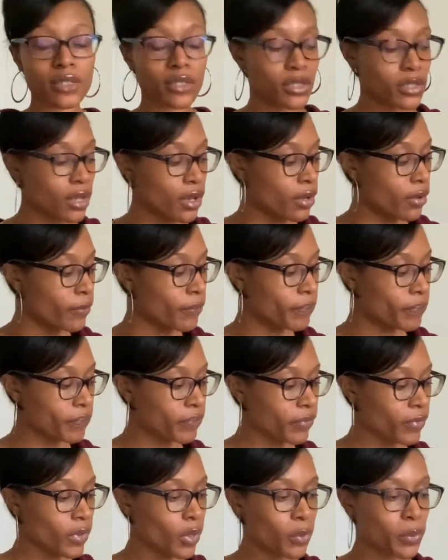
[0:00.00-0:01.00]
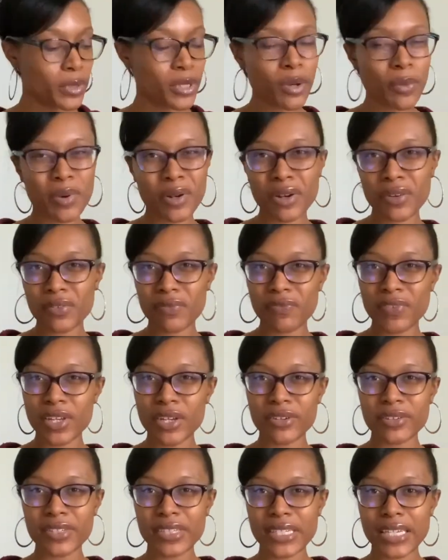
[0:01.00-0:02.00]
So you don't want our
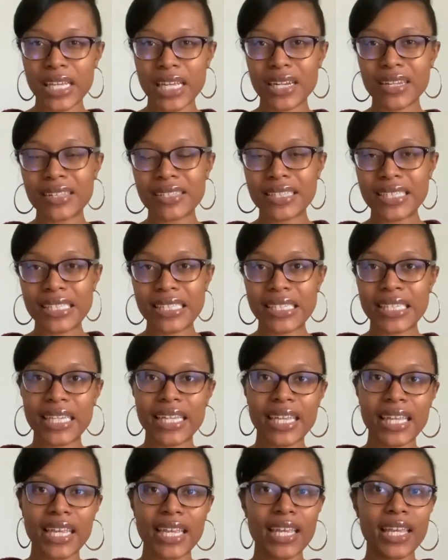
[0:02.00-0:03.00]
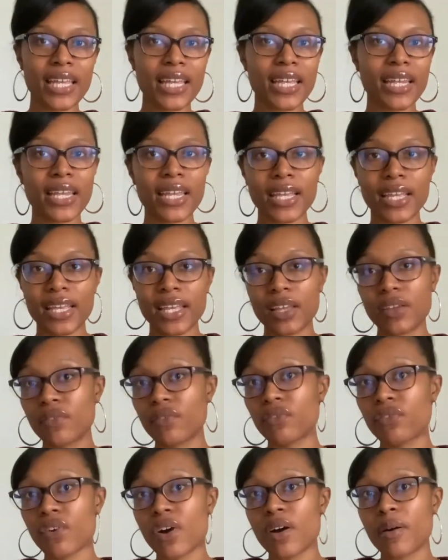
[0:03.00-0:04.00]
fingers to get all sticky and icky
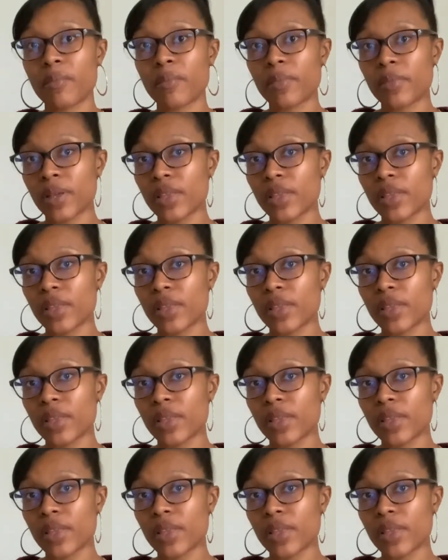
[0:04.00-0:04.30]
from